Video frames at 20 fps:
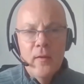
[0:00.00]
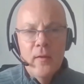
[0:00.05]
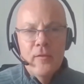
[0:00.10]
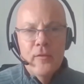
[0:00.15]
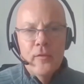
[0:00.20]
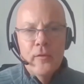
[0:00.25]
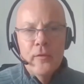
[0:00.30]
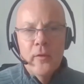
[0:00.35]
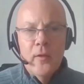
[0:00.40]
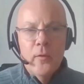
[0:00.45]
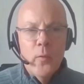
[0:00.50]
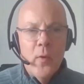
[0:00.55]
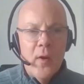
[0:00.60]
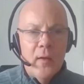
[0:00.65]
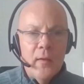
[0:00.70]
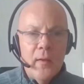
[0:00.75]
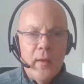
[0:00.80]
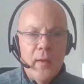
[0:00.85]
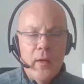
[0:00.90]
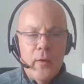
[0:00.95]
So you
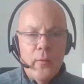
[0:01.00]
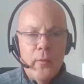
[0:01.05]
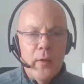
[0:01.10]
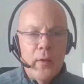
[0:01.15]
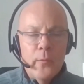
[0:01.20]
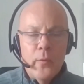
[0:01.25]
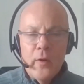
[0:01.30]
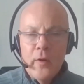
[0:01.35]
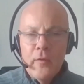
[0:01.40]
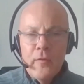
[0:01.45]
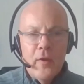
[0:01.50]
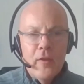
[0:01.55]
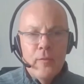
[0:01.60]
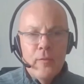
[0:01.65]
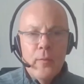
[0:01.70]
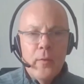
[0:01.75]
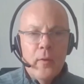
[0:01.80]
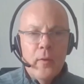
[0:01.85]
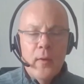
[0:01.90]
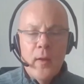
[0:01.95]
quickly iterate, which
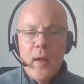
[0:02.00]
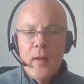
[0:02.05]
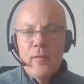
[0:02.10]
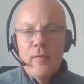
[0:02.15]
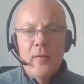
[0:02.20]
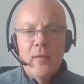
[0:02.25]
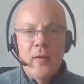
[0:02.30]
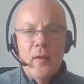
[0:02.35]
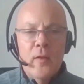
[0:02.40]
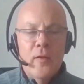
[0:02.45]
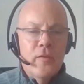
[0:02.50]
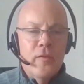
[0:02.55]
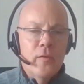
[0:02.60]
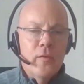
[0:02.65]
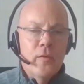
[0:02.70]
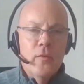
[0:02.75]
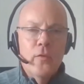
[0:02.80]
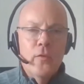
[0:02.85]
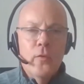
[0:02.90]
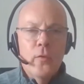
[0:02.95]
Facebook ads allows you
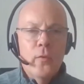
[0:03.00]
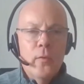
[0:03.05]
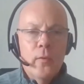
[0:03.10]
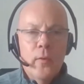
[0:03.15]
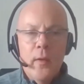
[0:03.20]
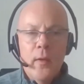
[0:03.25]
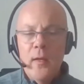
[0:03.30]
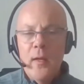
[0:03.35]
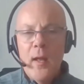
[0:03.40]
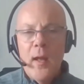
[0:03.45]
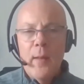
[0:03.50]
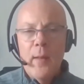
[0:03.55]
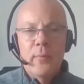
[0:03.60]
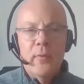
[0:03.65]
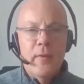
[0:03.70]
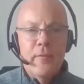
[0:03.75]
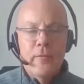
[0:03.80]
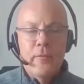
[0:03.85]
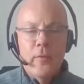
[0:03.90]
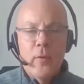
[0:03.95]
to do. Any app
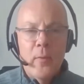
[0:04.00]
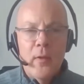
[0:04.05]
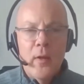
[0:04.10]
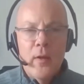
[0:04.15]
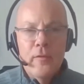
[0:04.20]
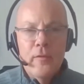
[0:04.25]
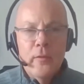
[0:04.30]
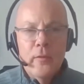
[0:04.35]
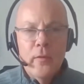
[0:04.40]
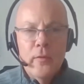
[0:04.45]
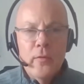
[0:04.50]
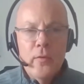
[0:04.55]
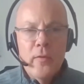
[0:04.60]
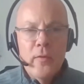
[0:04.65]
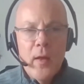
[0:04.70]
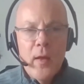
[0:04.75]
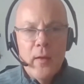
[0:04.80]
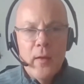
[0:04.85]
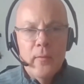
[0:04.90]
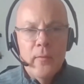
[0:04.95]
platform allows you to do
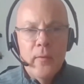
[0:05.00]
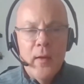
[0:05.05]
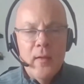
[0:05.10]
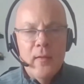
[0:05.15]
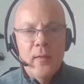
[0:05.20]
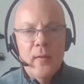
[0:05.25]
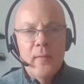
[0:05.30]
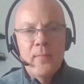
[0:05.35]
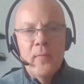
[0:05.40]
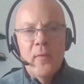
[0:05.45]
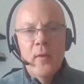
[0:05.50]
that, right?